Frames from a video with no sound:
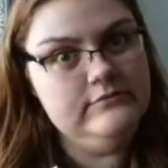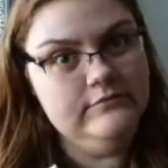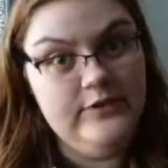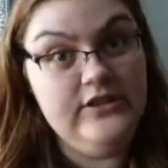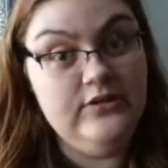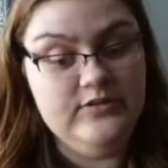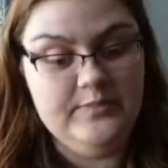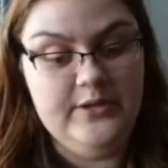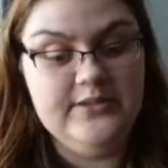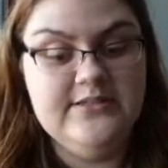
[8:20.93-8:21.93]
read those
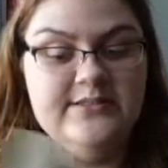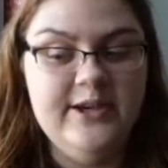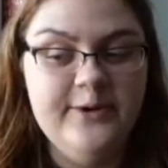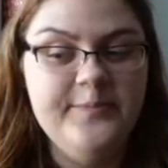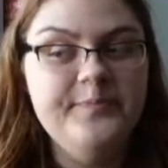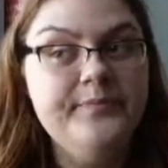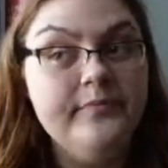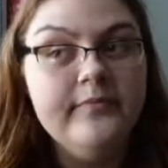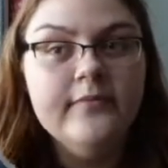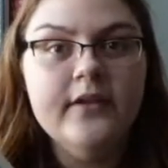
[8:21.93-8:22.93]
books. So
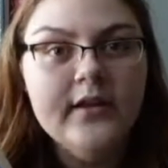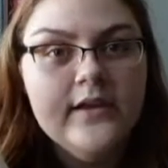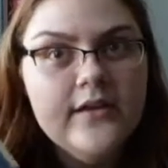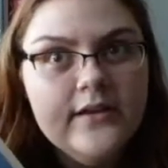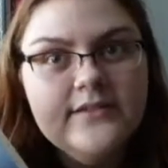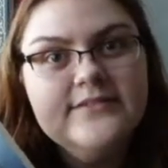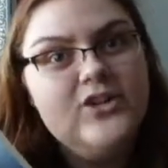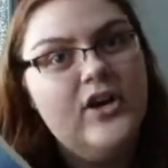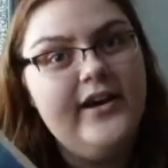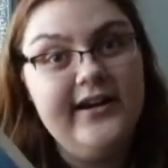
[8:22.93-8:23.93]

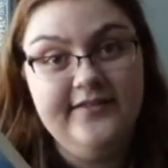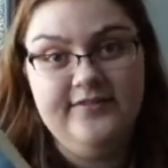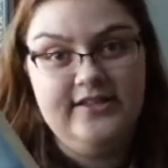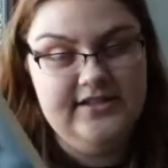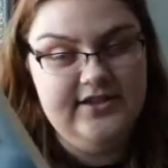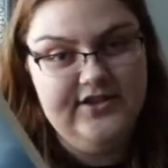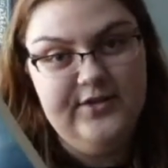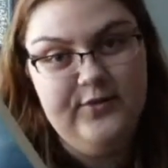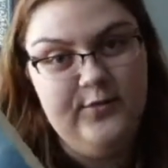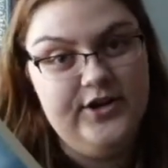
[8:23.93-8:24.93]
sorry if this is
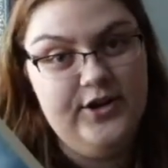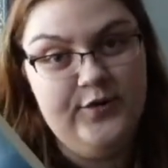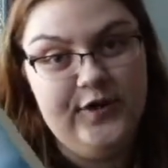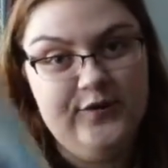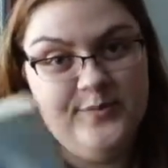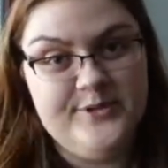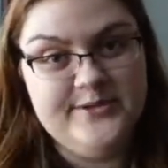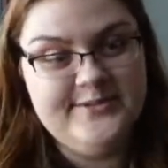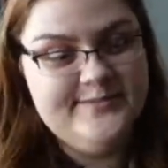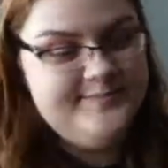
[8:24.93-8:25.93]
one of your favorite
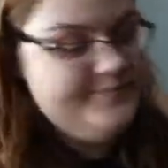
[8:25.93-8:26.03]
books.